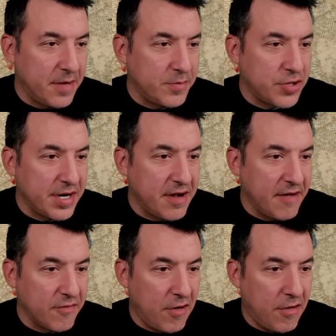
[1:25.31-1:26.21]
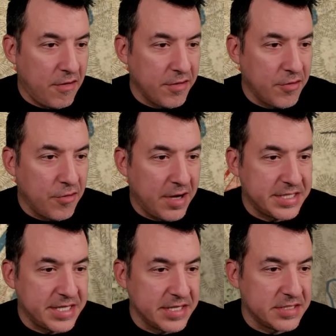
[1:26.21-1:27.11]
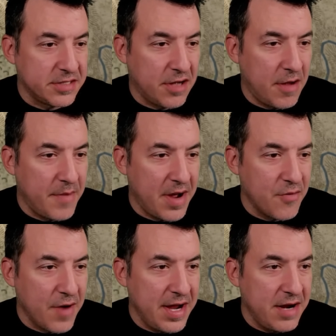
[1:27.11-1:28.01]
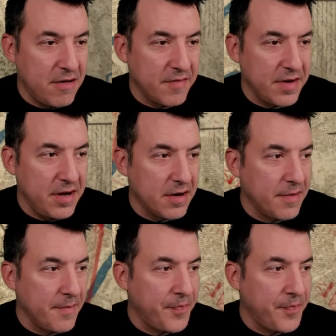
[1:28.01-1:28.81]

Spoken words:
I'm trying to cover all the crossings on my right over here.